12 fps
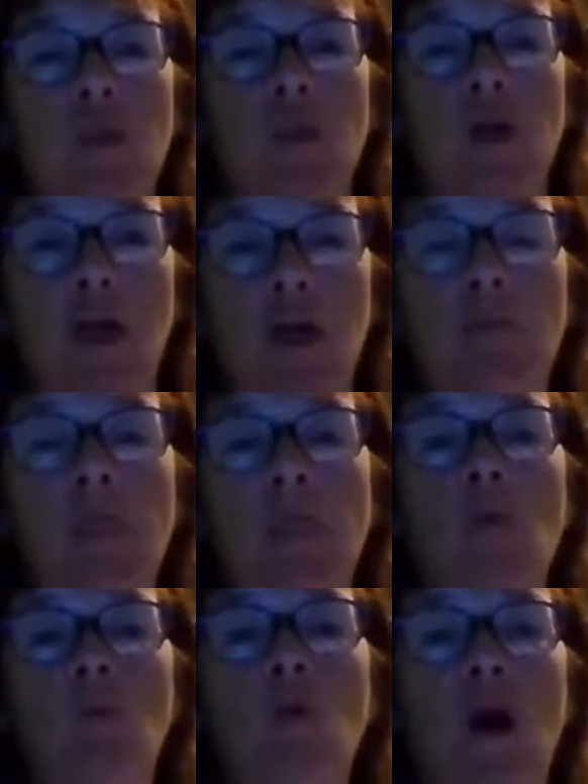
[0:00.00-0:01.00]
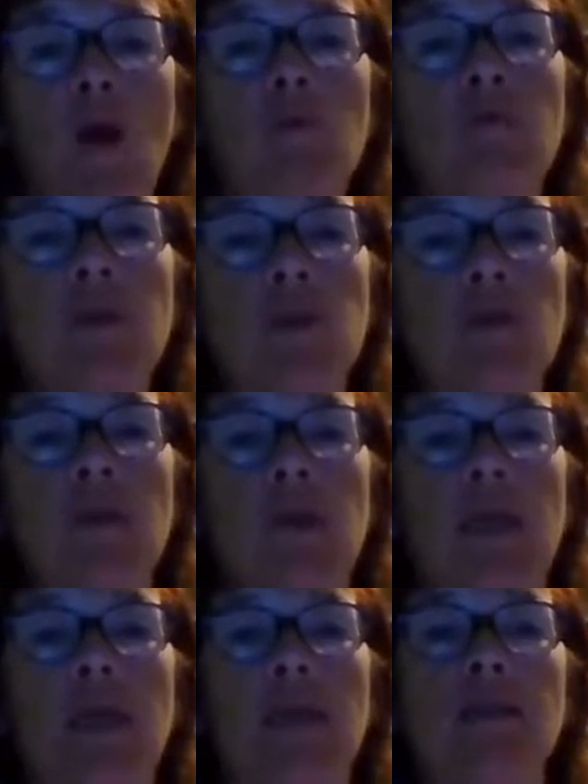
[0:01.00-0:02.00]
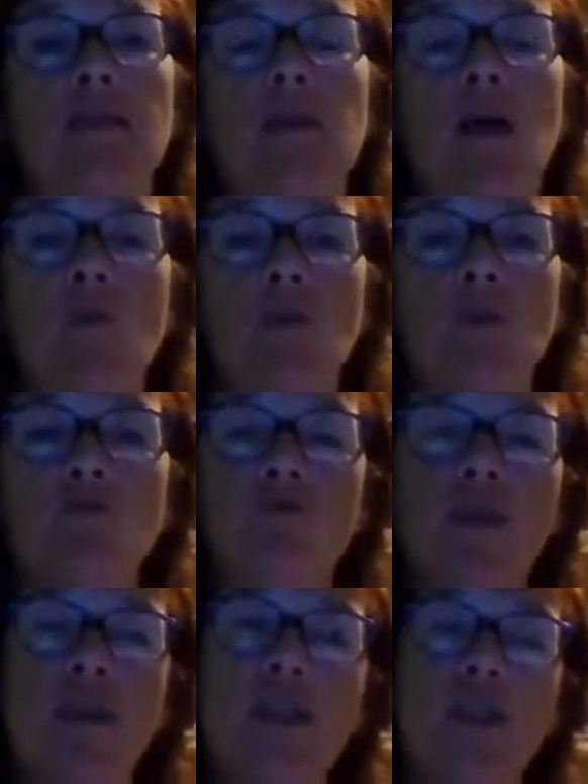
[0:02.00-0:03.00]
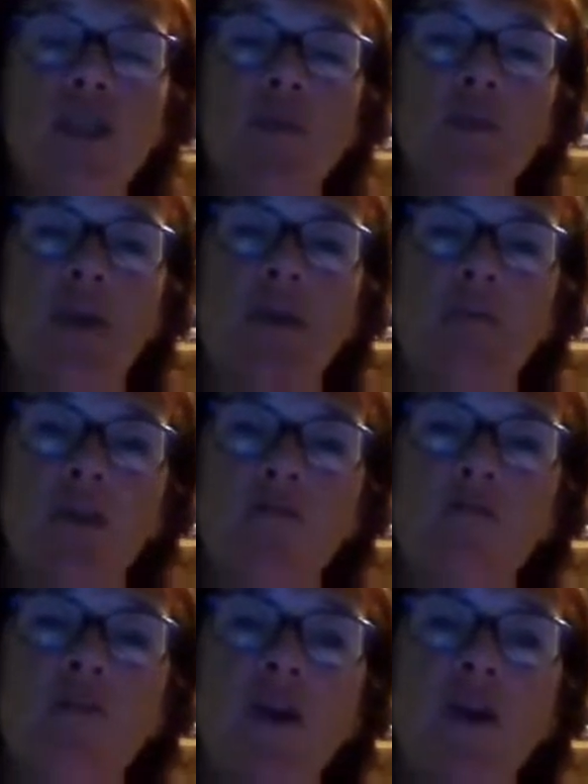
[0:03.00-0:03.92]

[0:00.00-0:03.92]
with her, what I would be doing is I would really just be having a